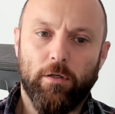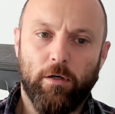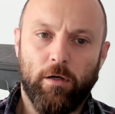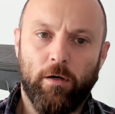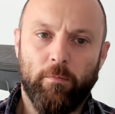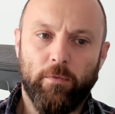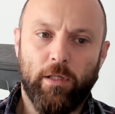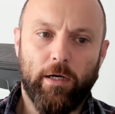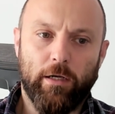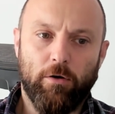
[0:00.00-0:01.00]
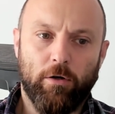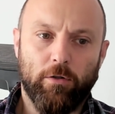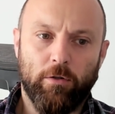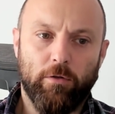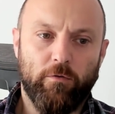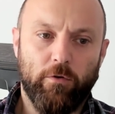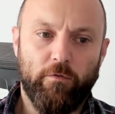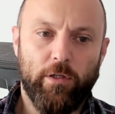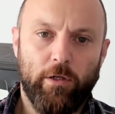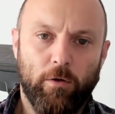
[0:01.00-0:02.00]
that I got on the
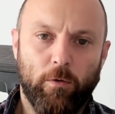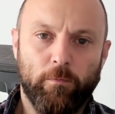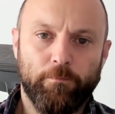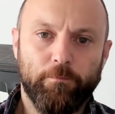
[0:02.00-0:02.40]
video,